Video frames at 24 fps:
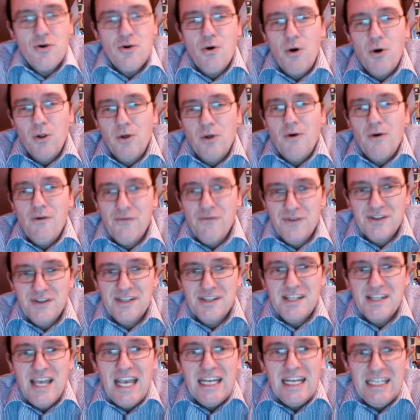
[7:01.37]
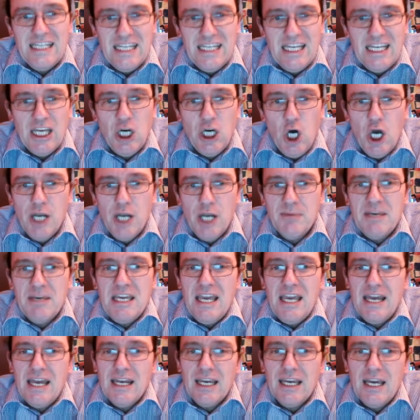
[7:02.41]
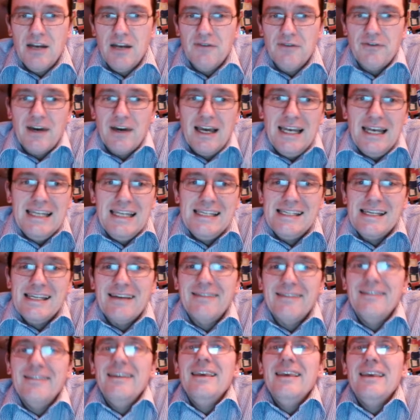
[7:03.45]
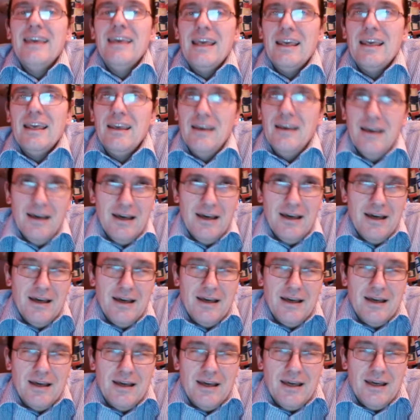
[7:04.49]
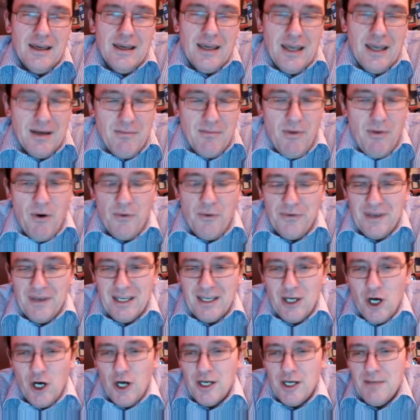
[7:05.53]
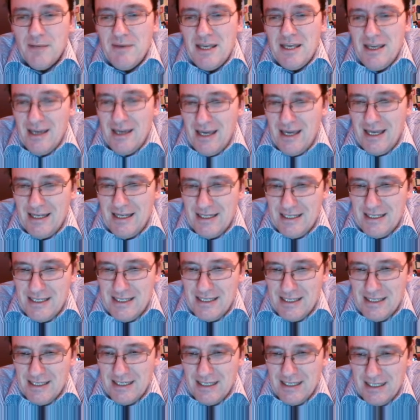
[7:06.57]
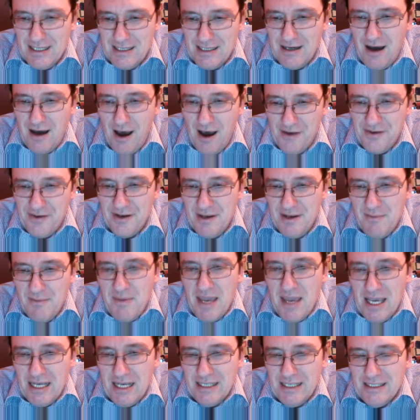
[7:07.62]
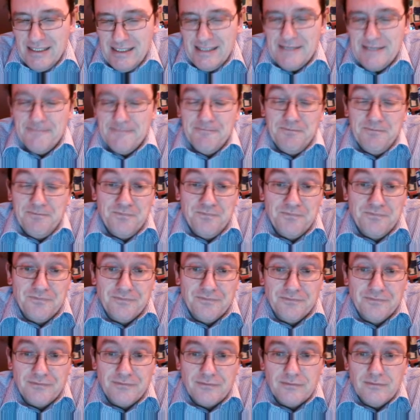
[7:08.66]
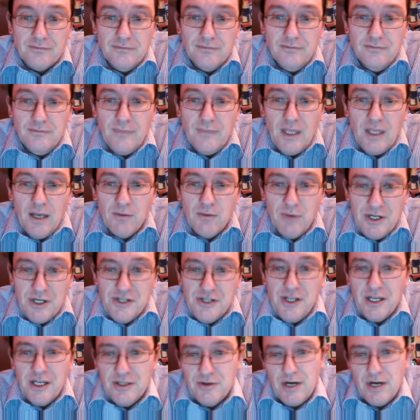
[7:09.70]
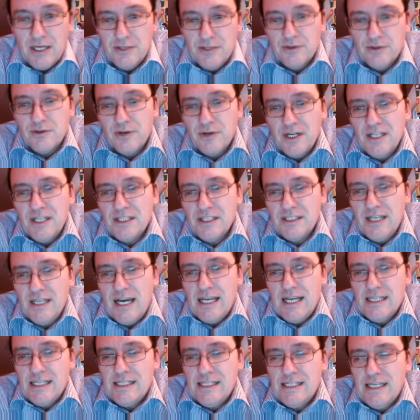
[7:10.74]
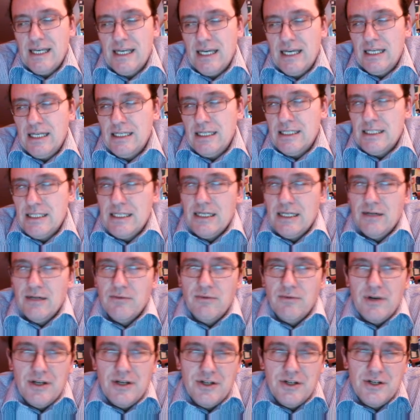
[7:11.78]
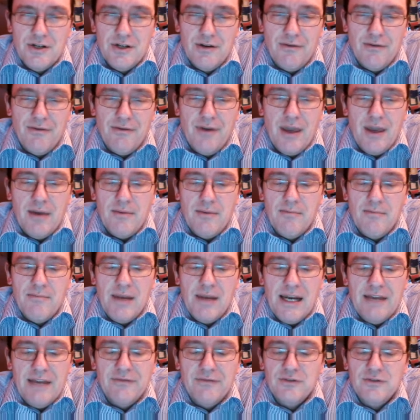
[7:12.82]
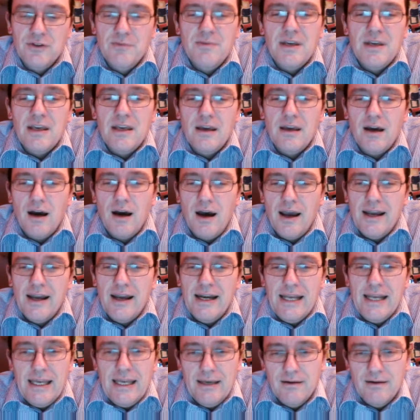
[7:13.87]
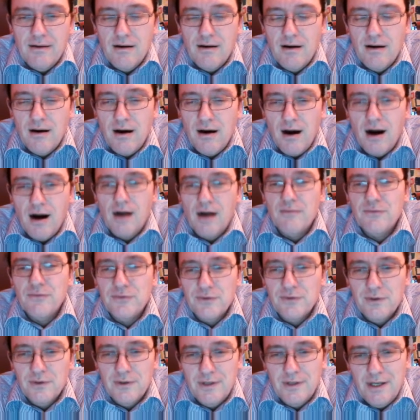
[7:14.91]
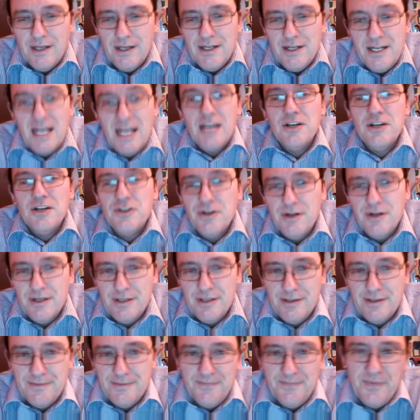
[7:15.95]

role of the state in economy, and a kind of holistic thinking in both economy and other domains, which they try to criticize and which they believe to be highly harmful and dangerous.